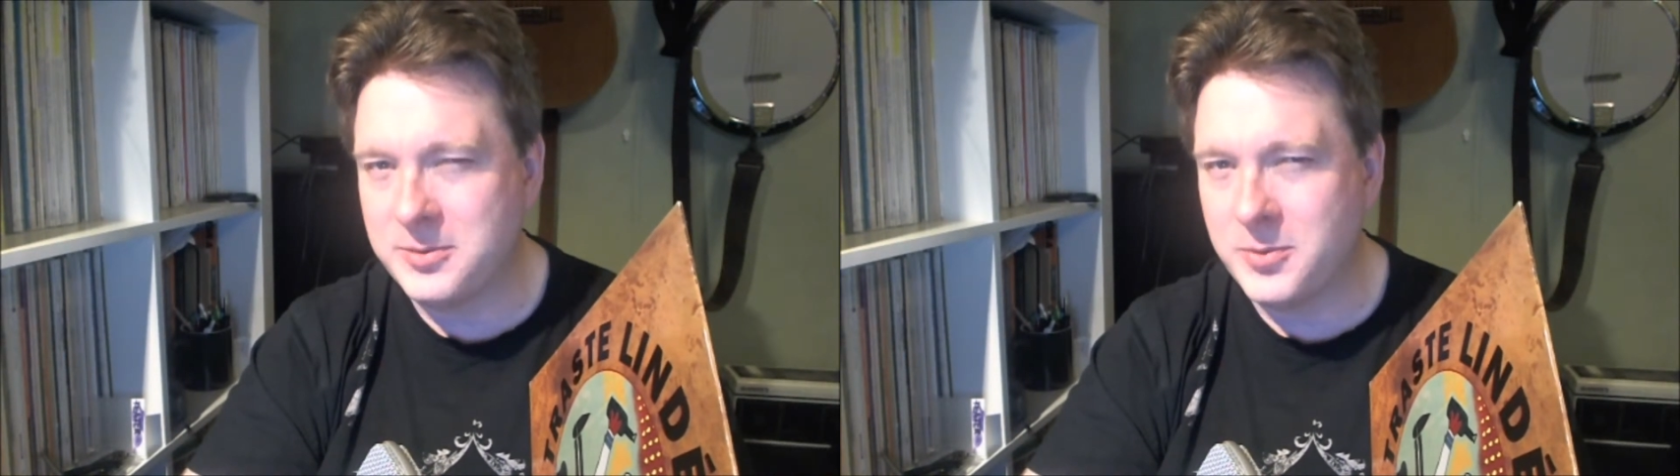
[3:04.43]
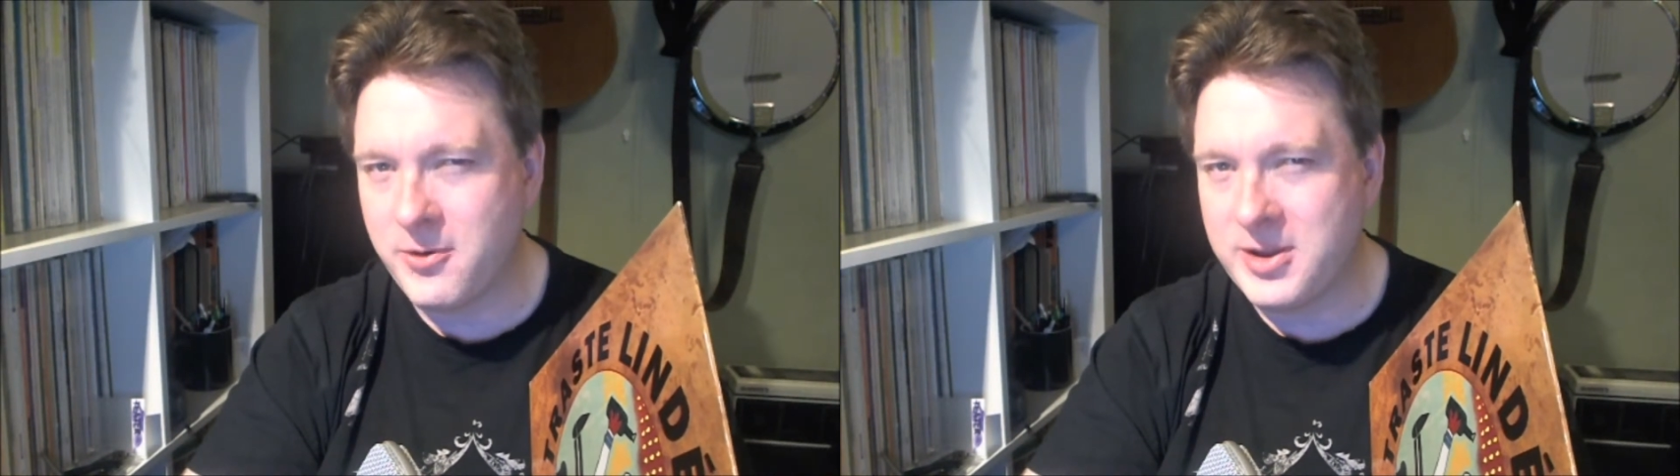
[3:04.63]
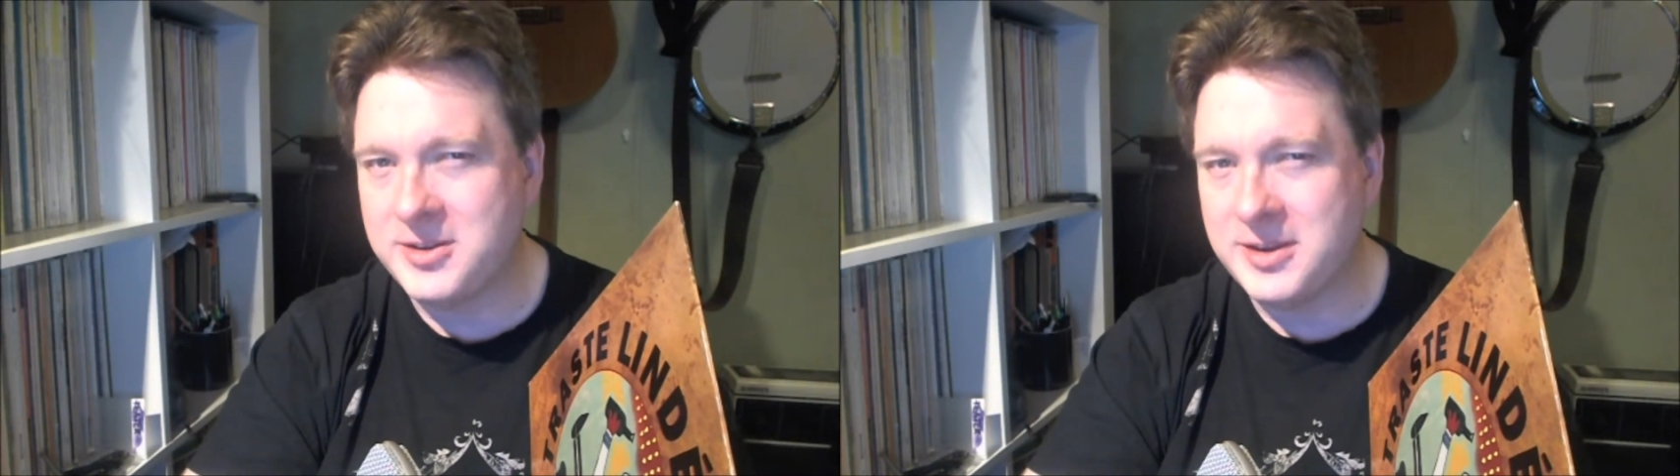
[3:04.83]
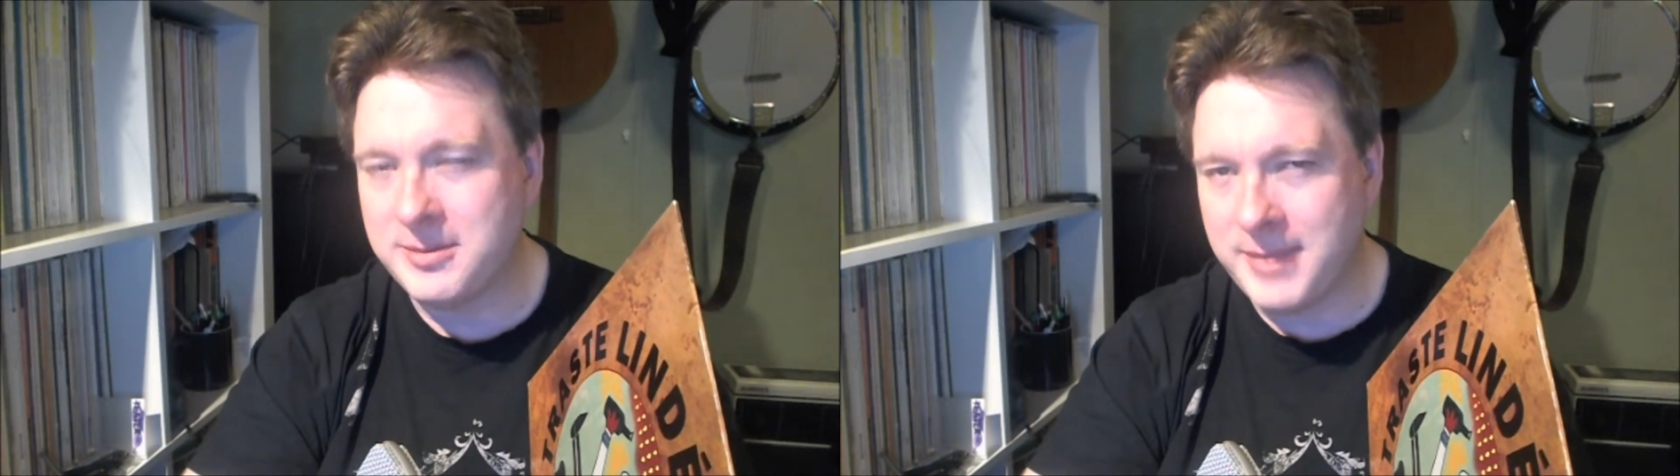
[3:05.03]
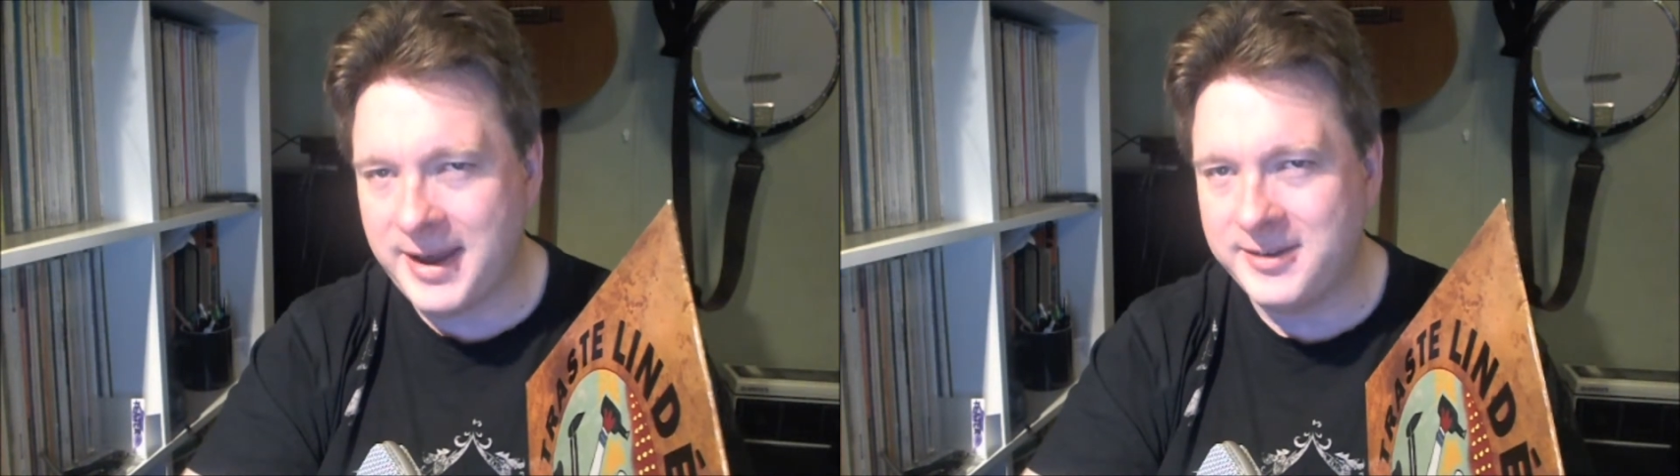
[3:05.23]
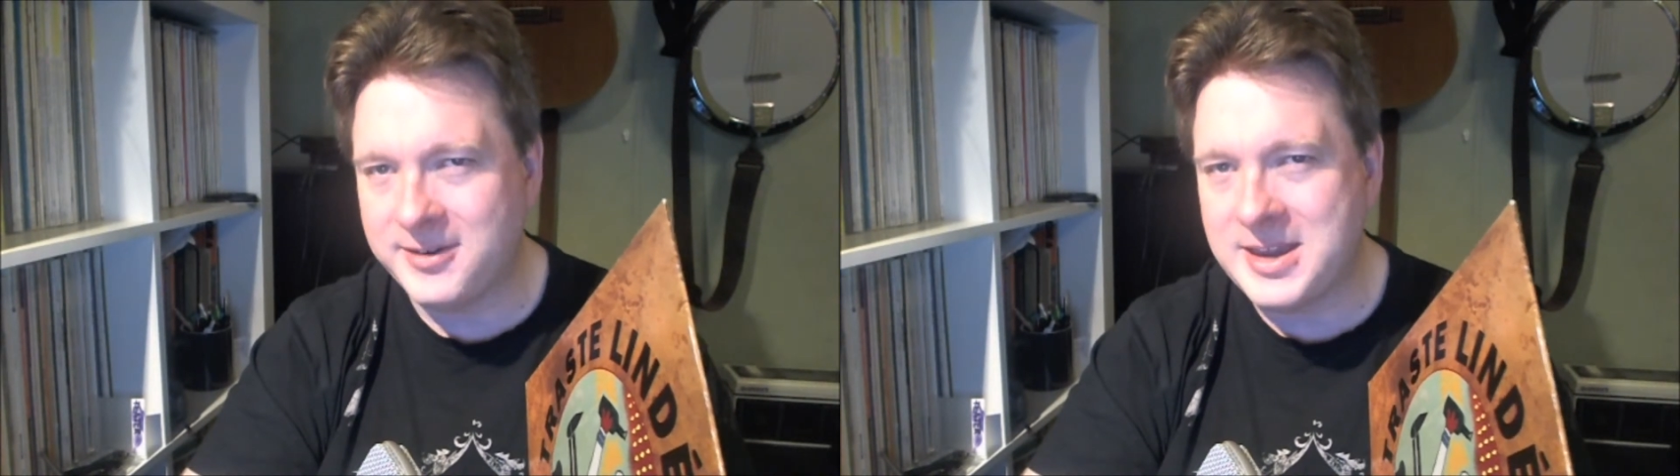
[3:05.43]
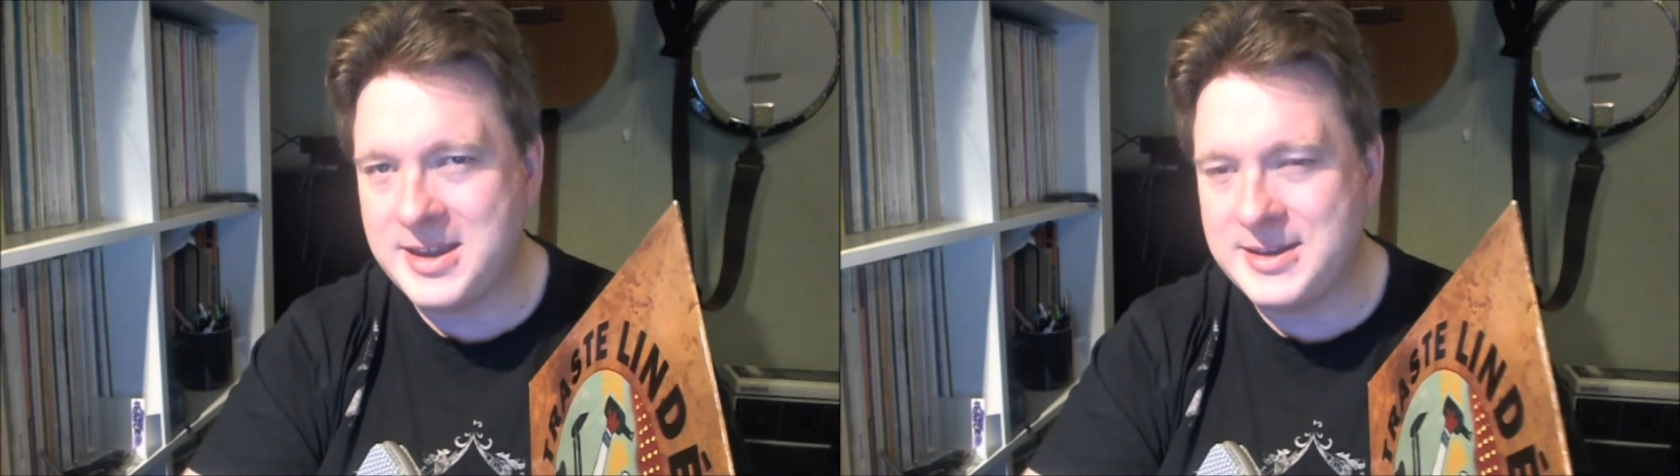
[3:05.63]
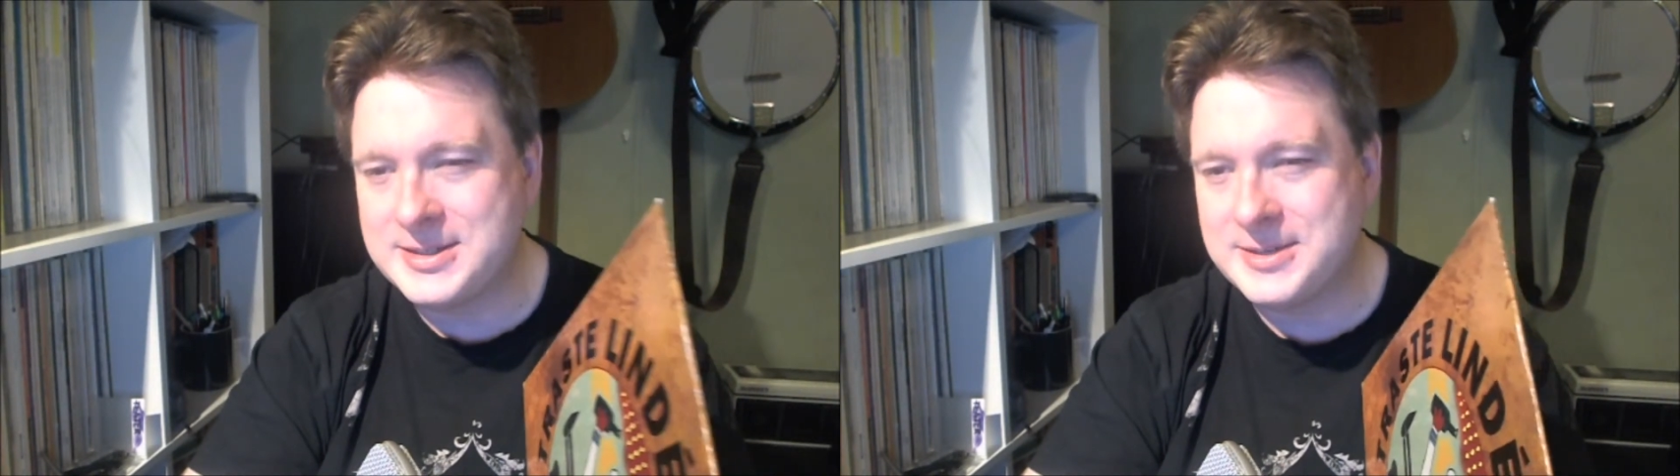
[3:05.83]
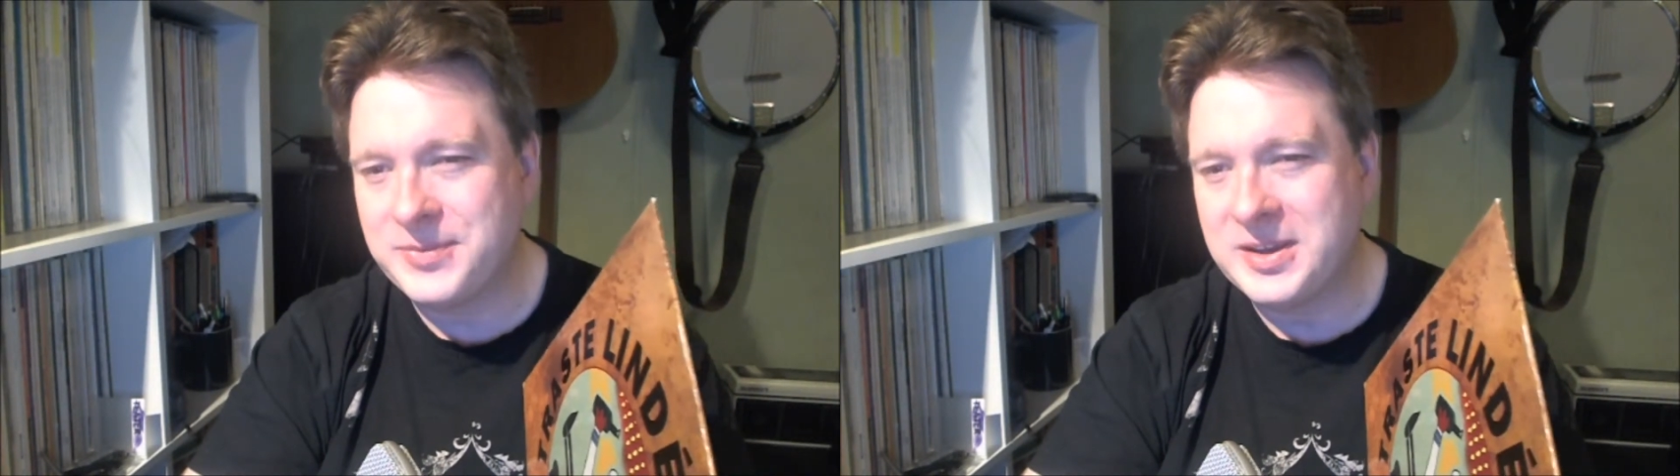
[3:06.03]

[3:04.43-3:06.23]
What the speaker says: written in minor keys.